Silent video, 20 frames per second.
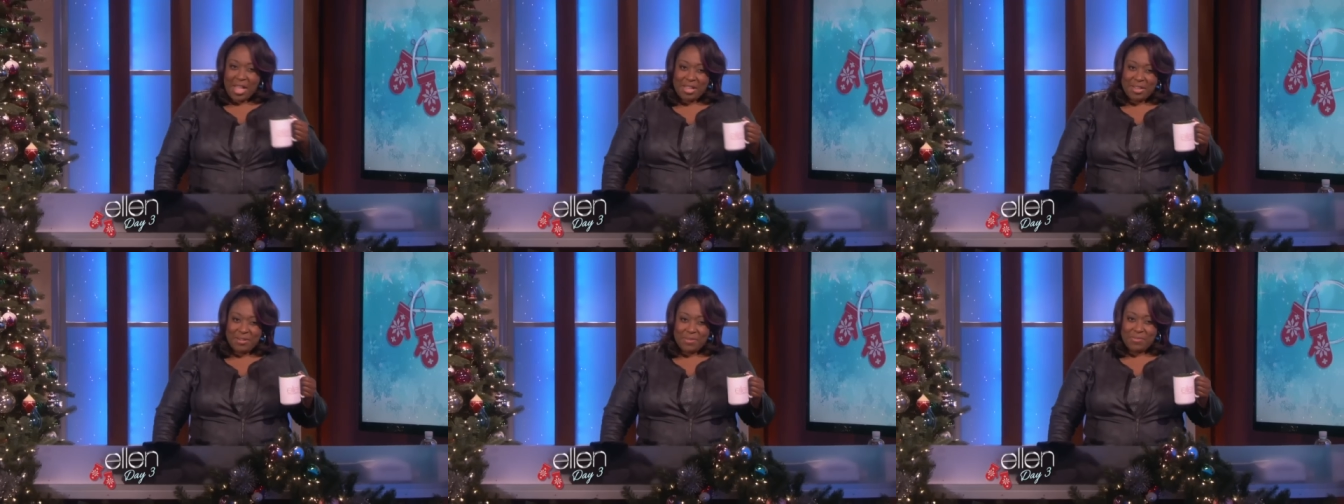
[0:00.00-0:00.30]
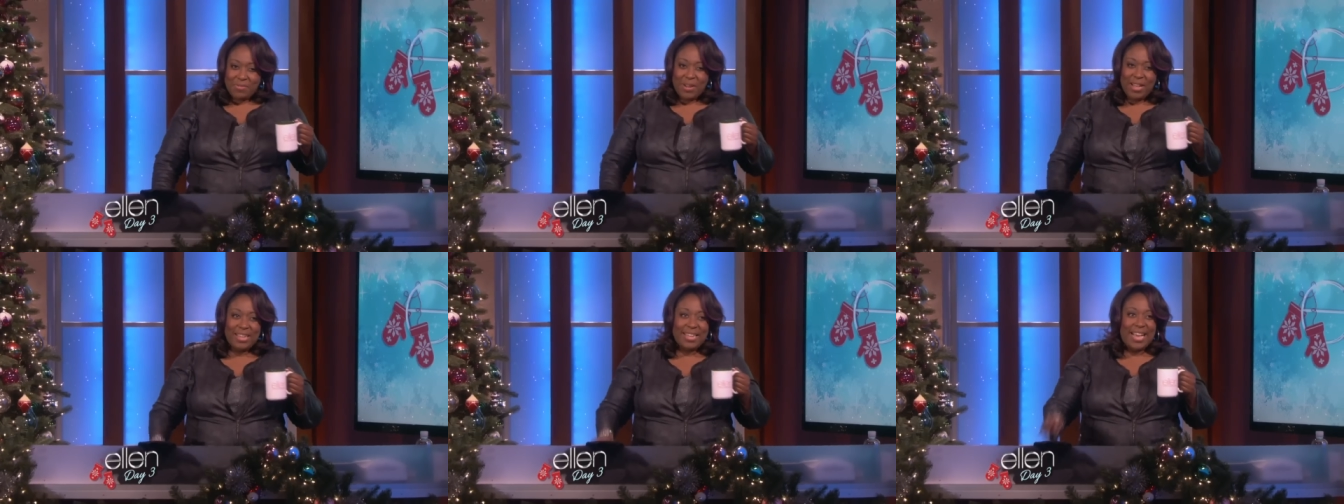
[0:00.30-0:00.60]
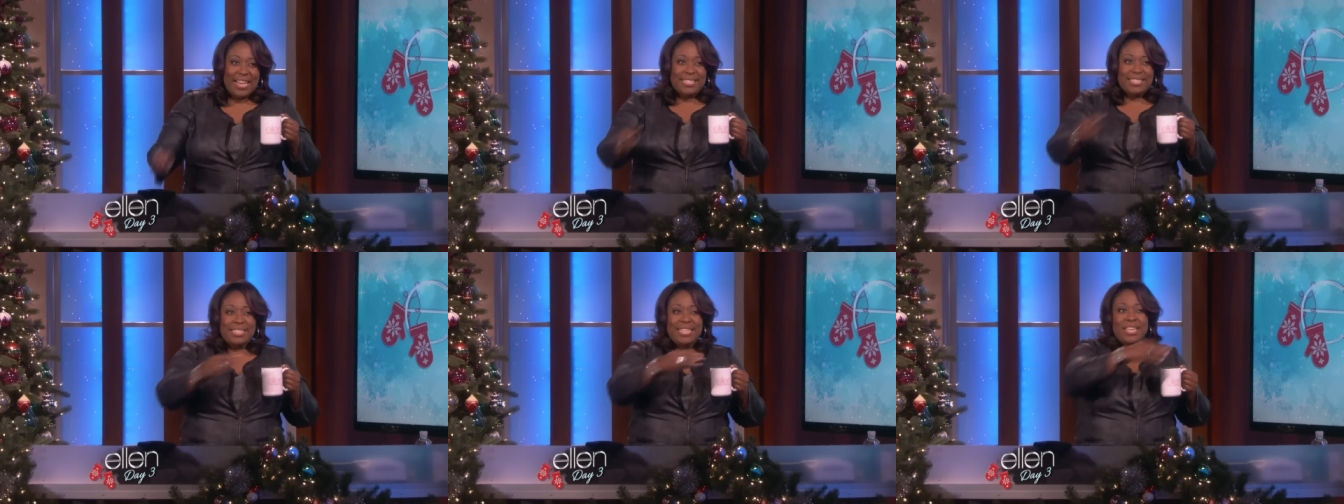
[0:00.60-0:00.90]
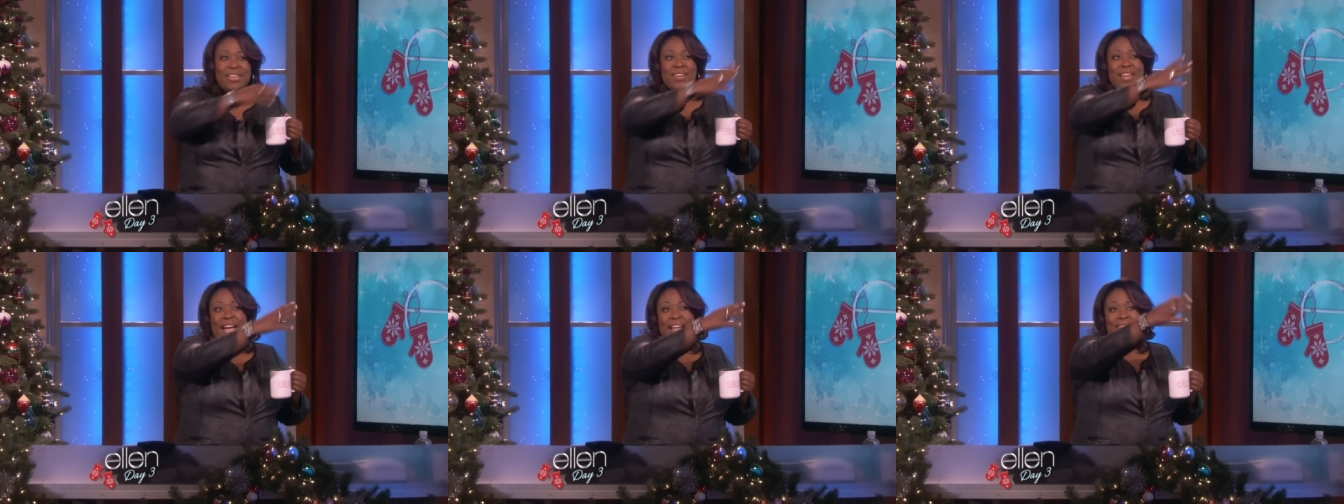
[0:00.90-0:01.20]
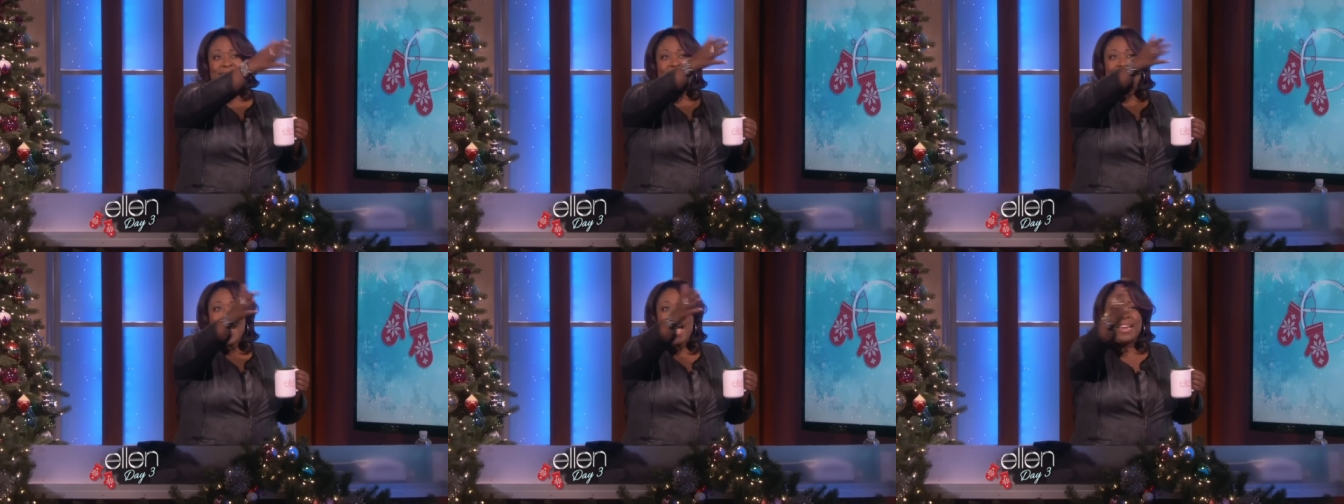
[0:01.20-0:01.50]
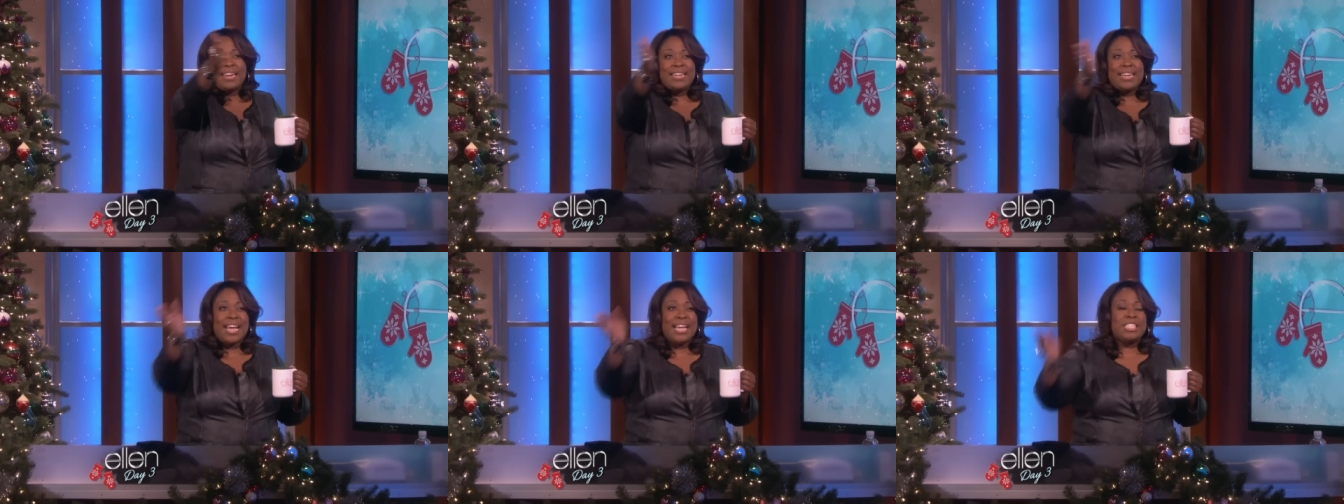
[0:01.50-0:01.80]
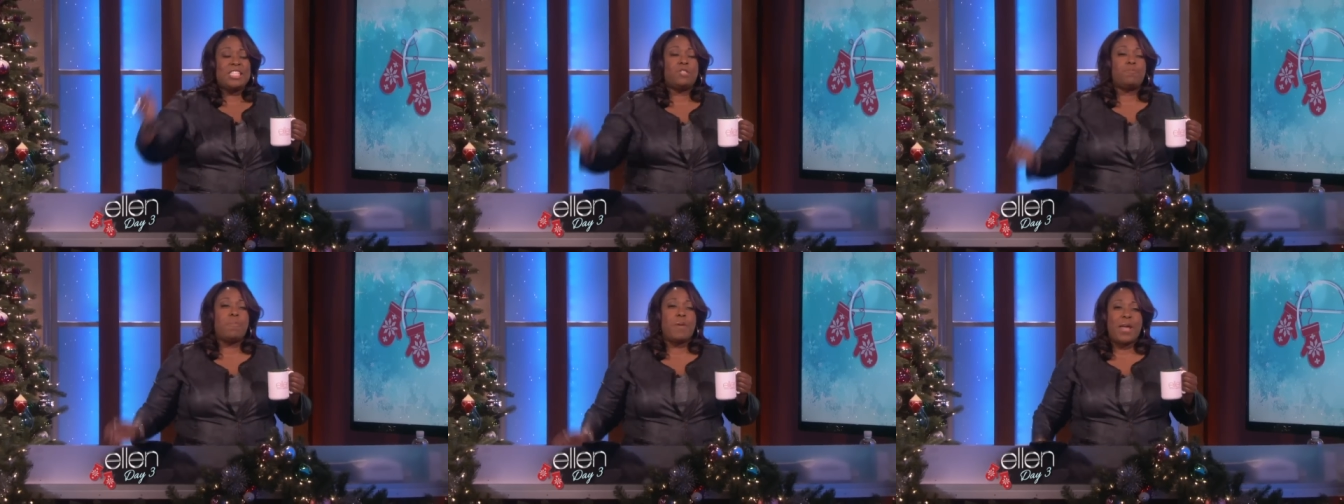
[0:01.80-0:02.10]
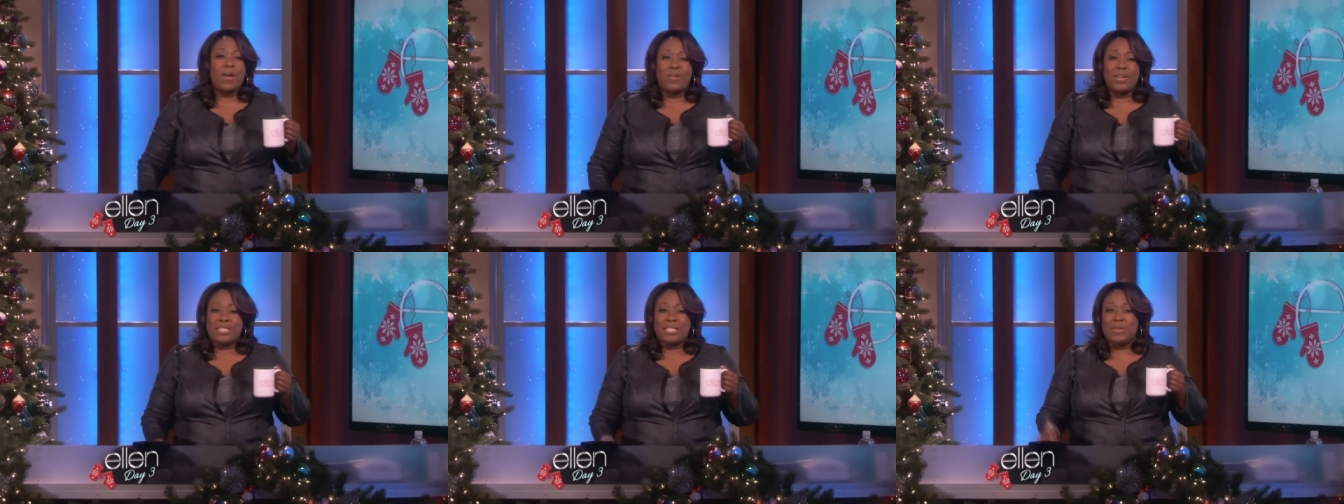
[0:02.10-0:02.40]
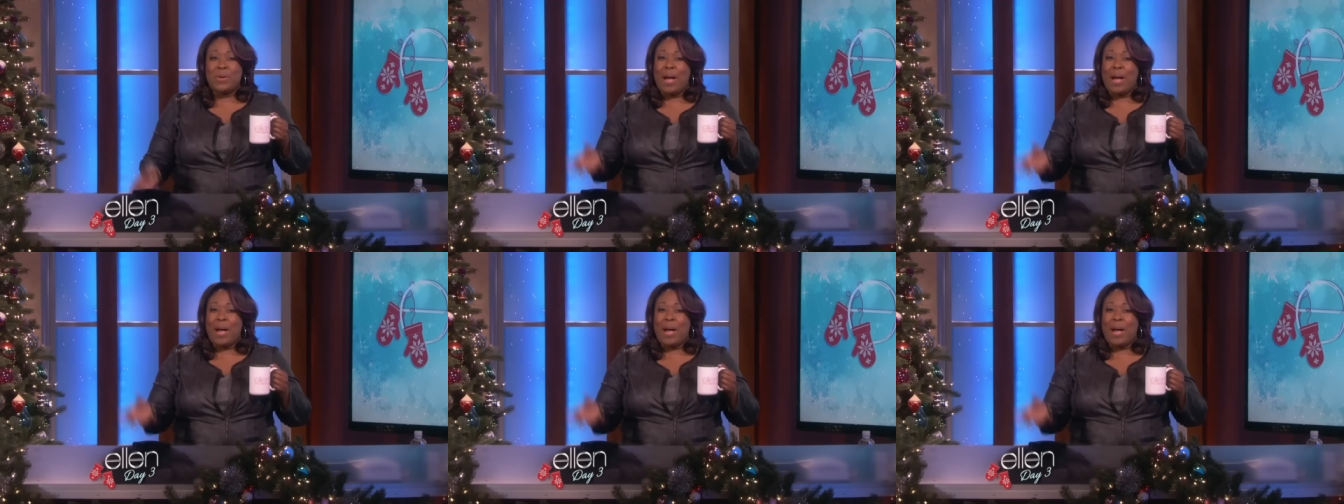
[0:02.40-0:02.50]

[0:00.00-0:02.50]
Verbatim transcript: liquor in there? Well, I see you got the holiday spirit,